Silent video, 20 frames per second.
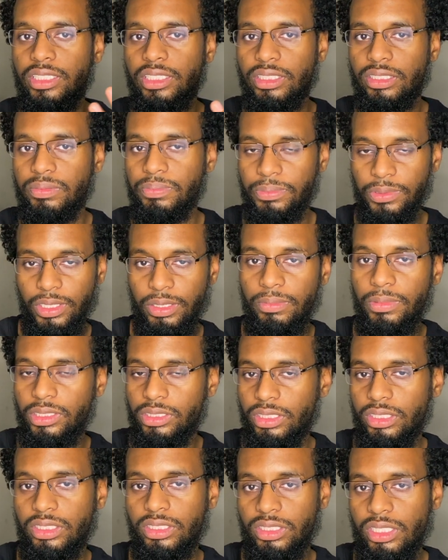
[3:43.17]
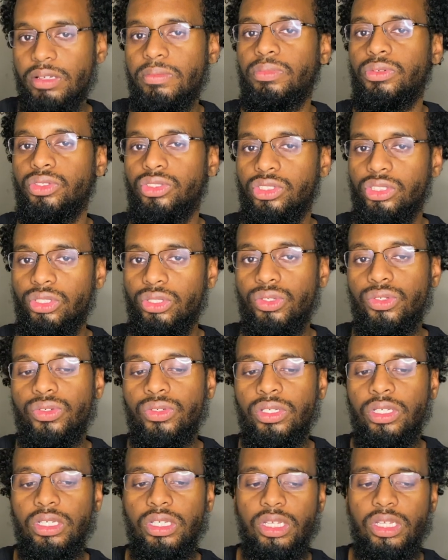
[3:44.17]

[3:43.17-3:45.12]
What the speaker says: It's pretty much a simple shoe,